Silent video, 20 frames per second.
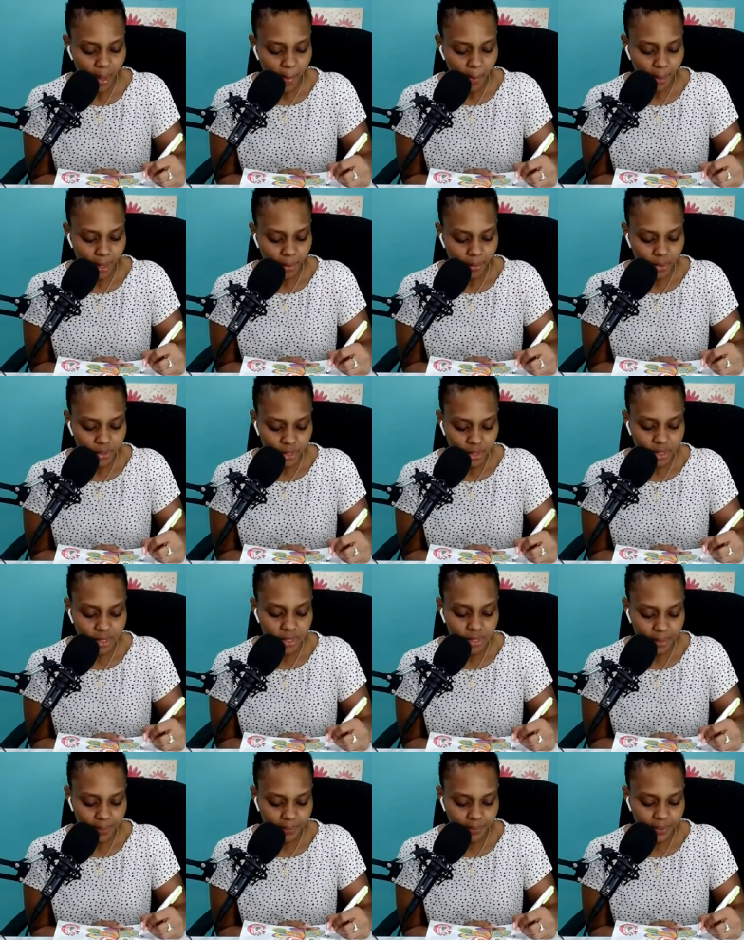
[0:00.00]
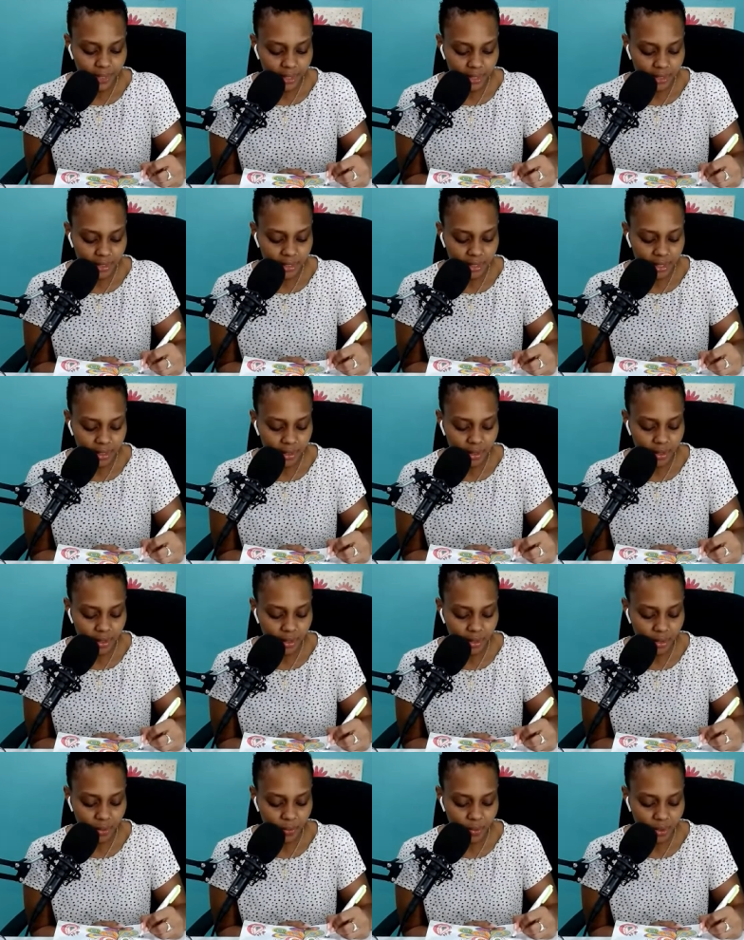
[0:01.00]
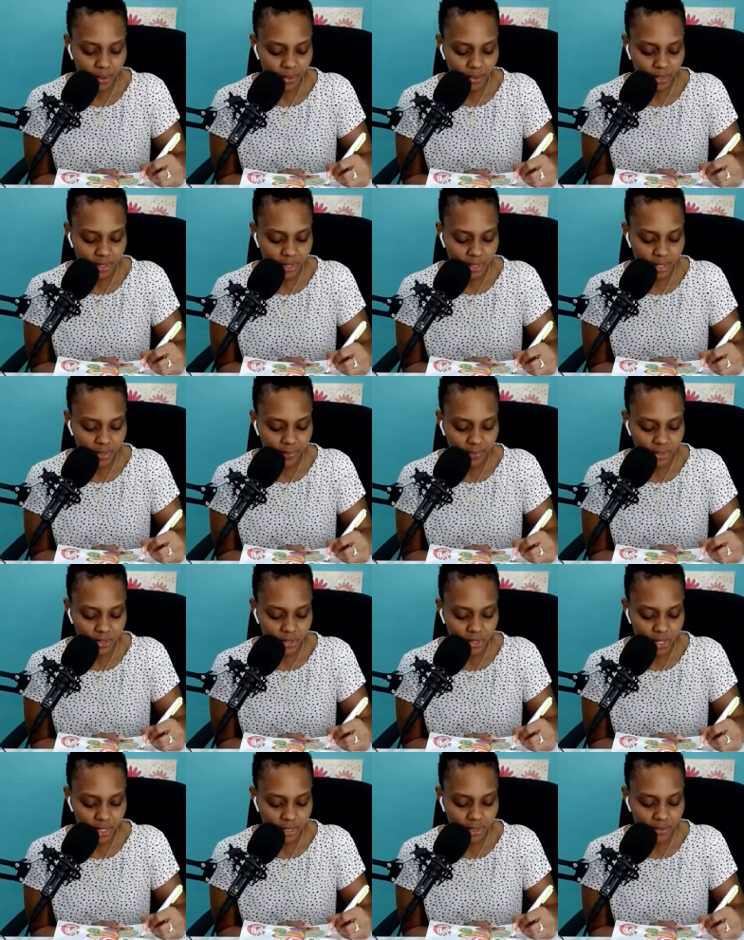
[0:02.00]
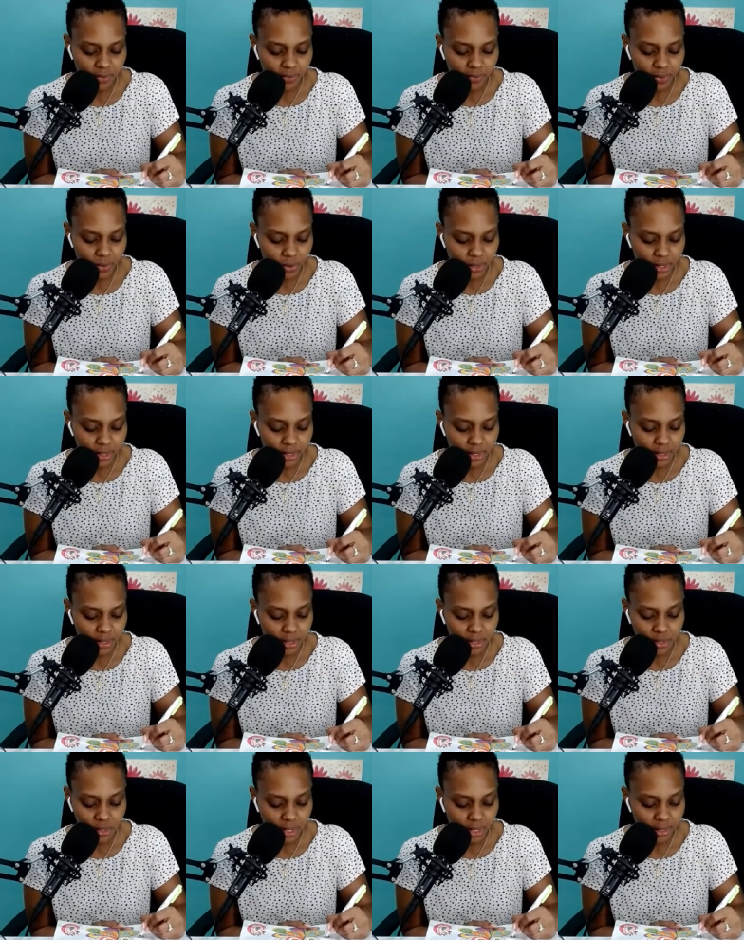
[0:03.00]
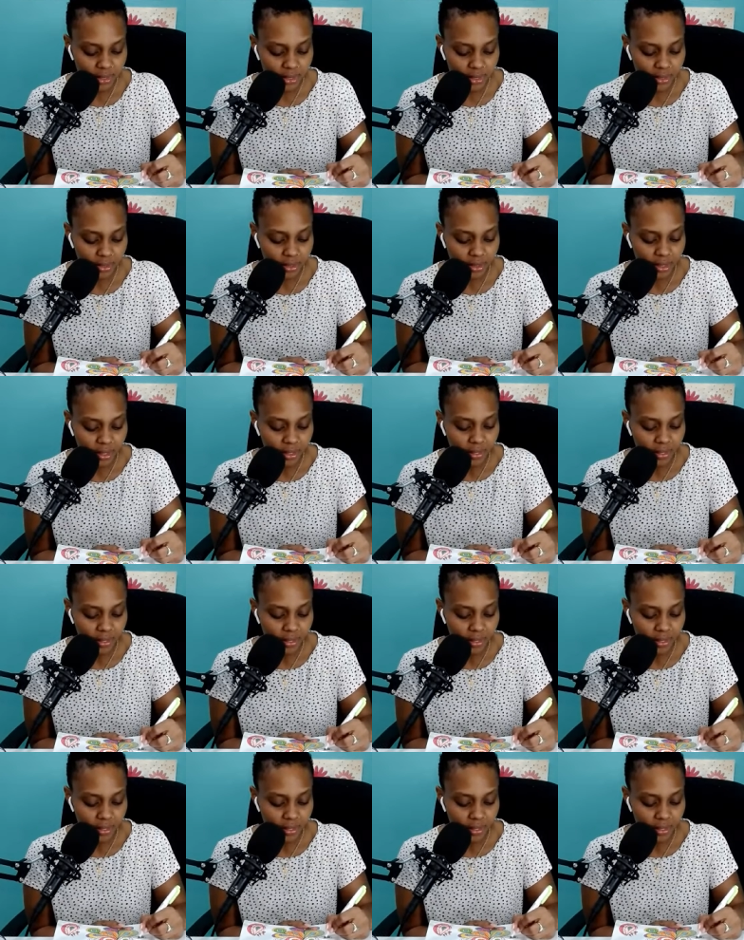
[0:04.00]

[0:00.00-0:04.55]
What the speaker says: But I want you to stop fighting with yourself and trying to force it and trying to